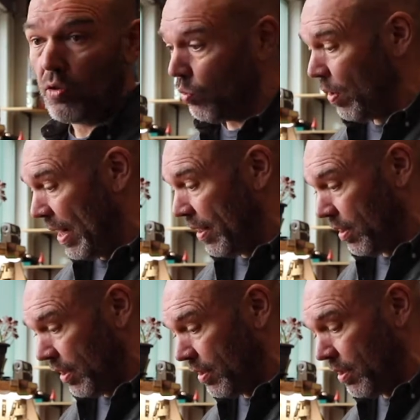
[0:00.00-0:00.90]
to do
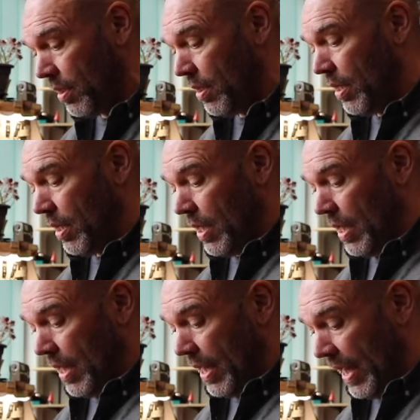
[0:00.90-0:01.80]
anything
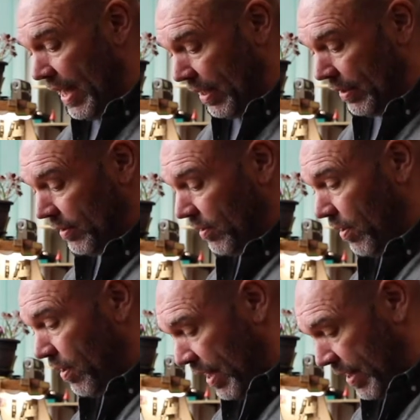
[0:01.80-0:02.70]
else
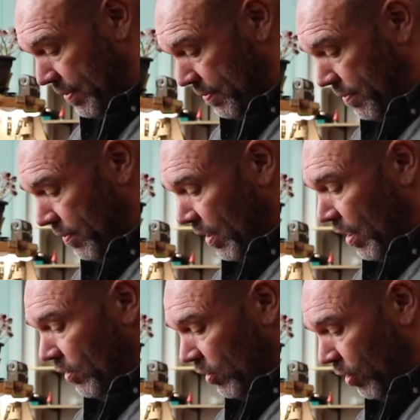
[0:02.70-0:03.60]
then.
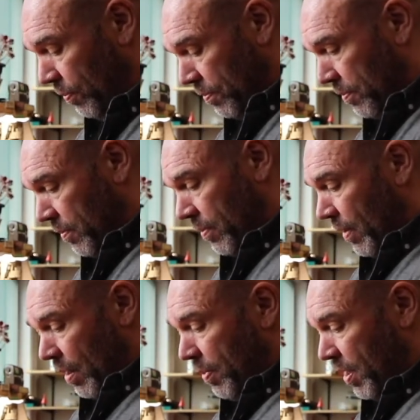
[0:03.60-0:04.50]
So,
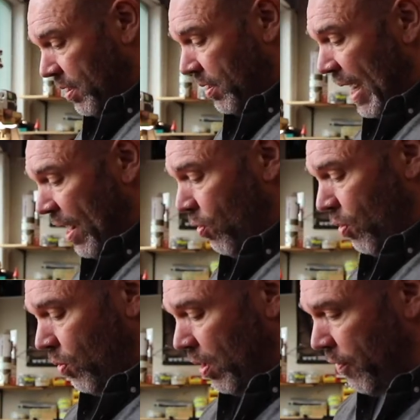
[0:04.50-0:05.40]
but
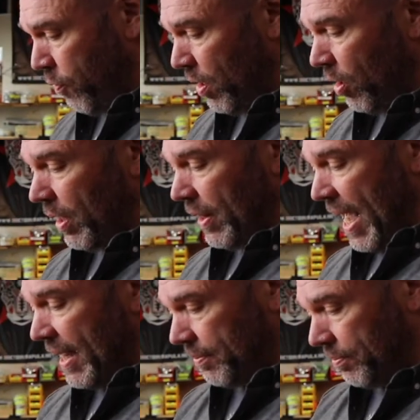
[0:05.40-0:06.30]
now if we look at
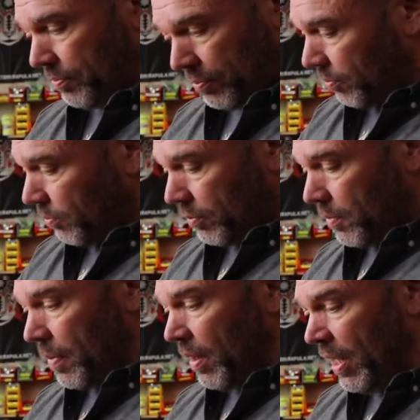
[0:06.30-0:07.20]
that,
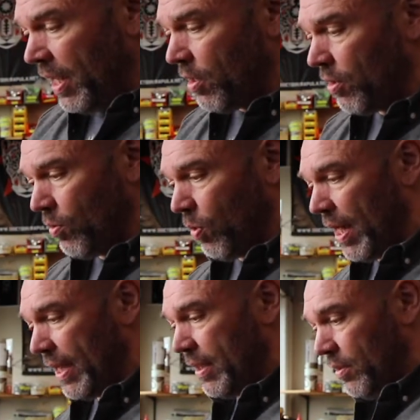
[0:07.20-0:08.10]
here what
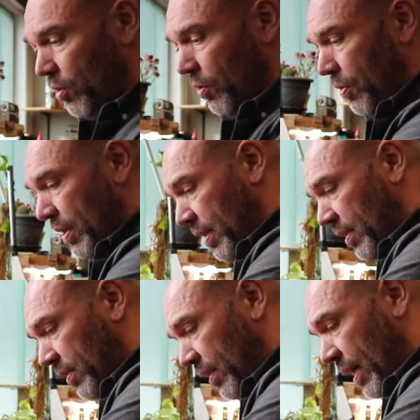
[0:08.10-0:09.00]
I can do
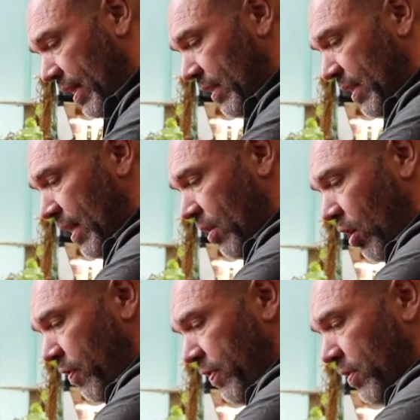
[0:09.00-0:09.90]
is I can take
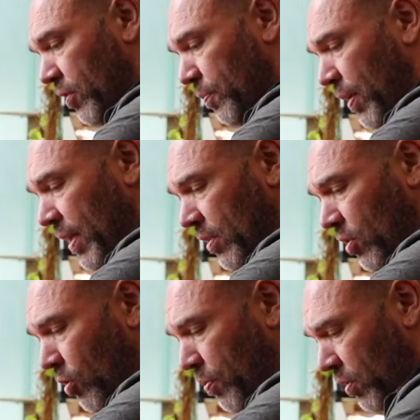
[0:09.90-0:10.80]
off the spring
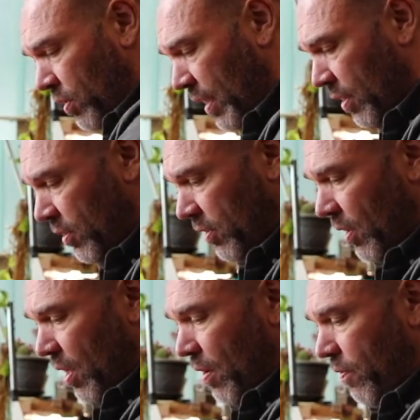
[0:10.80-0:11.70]
tube containers
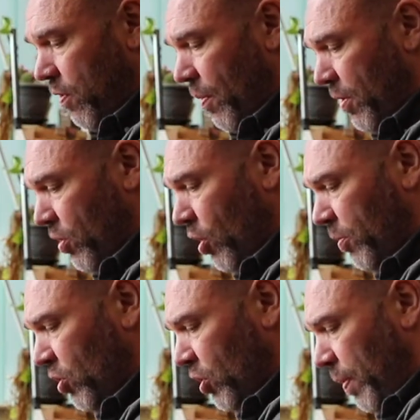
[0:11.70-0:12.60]
from the
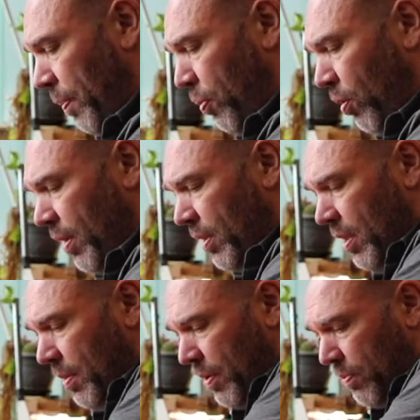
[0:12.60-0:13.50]
tubes just by pulling
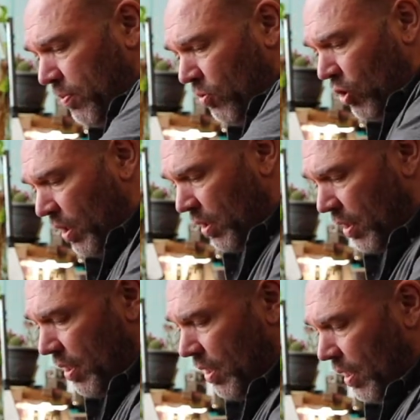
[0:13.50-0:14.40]
them and
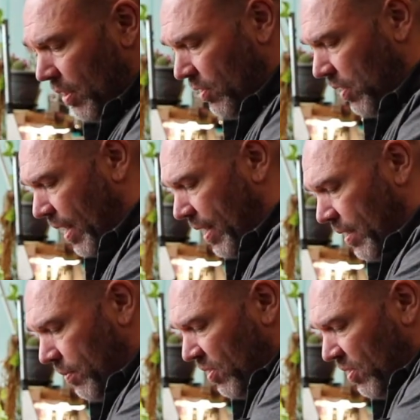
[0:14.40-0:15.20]
gently sliding them